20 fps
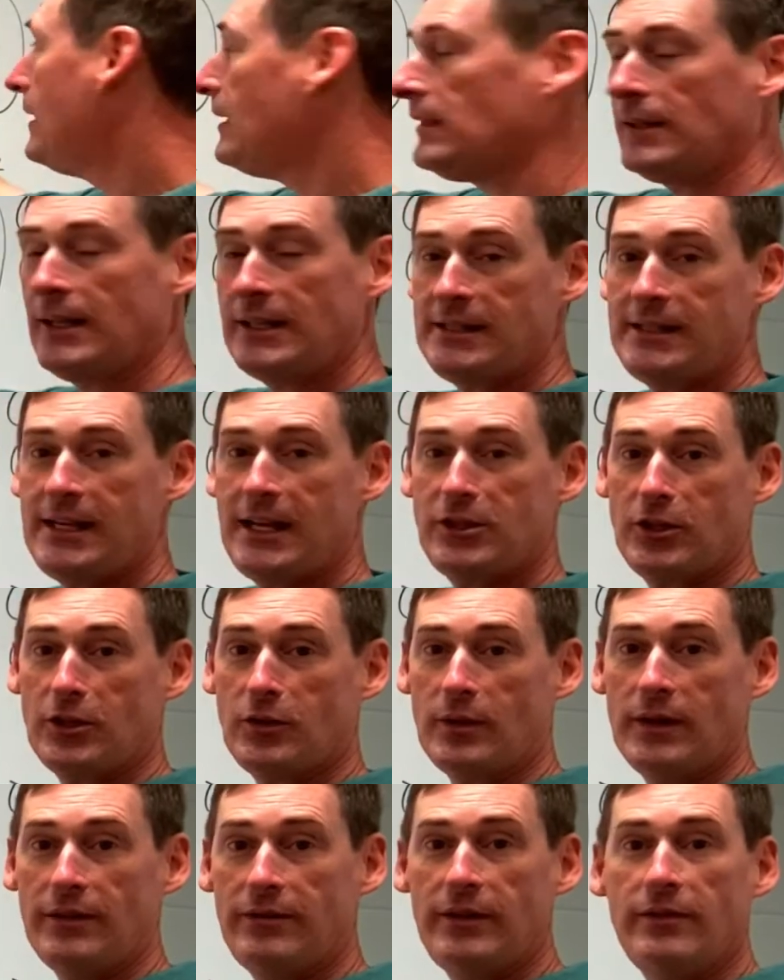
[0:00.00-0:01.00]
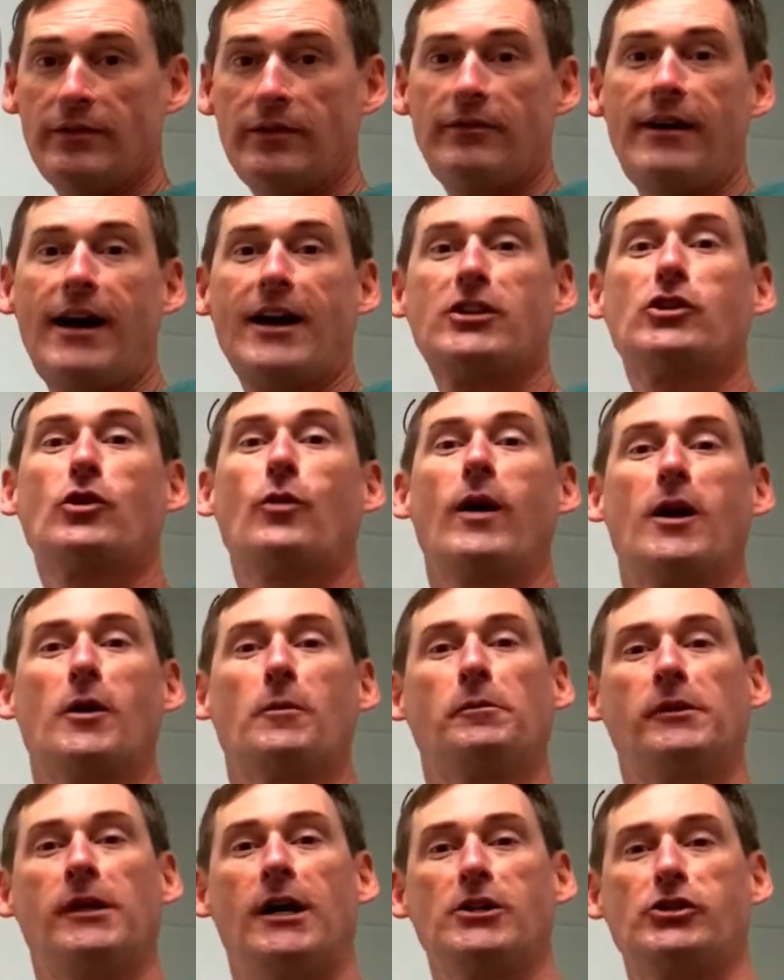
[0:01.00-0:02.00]
Let's take the derivative of x
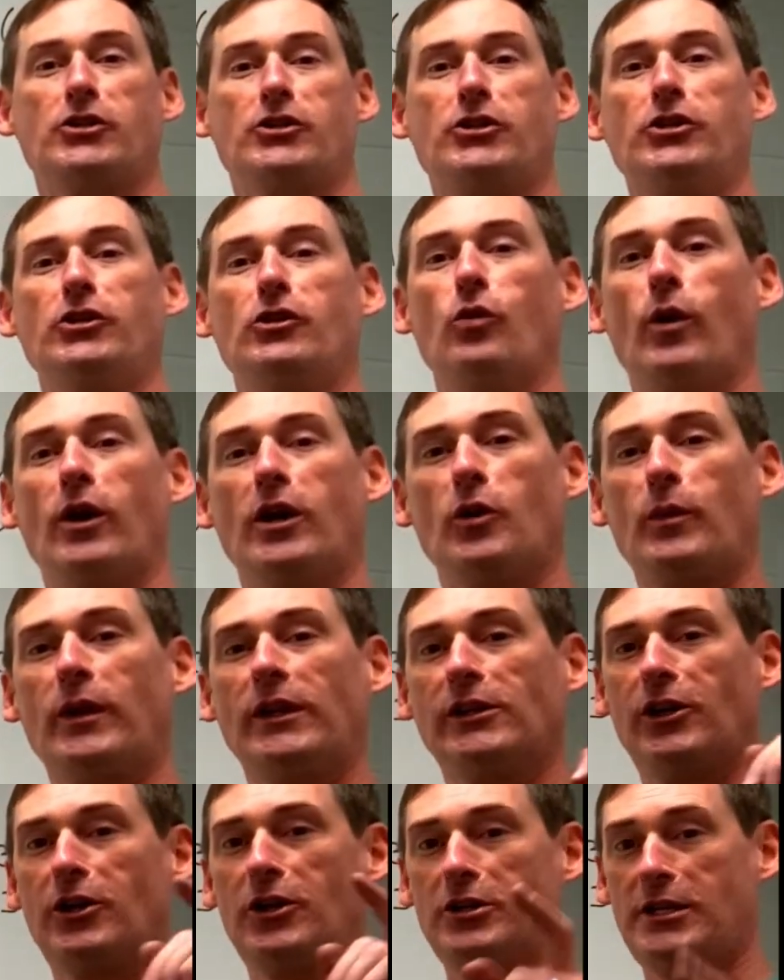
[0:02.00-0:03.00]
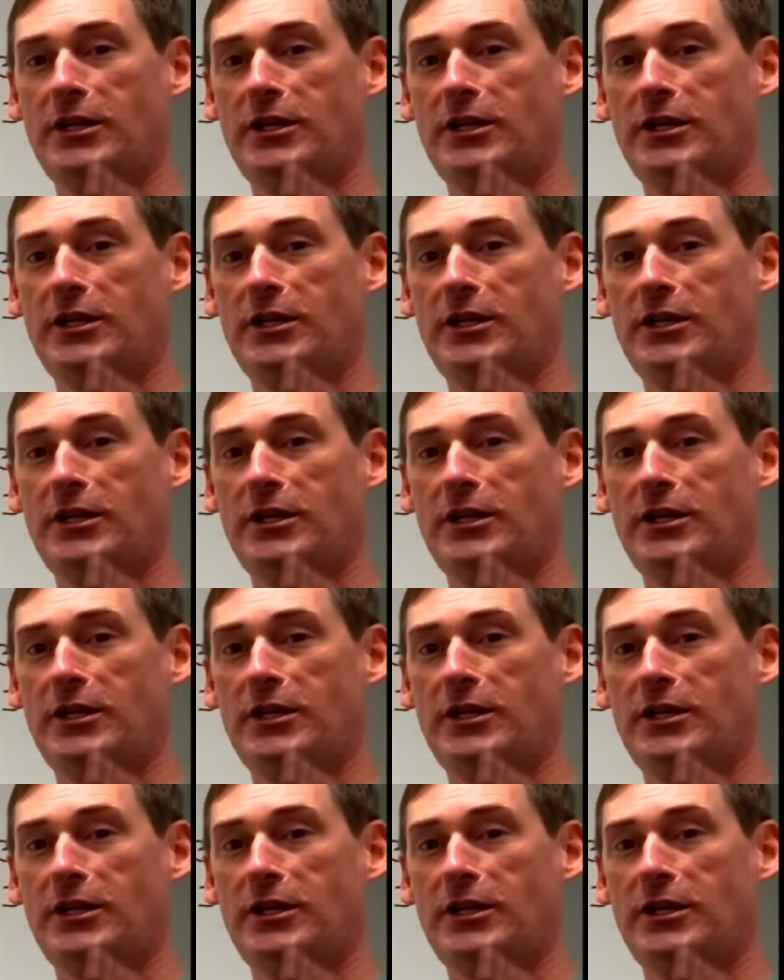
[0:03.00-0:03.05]
squared plus 2. What did we learn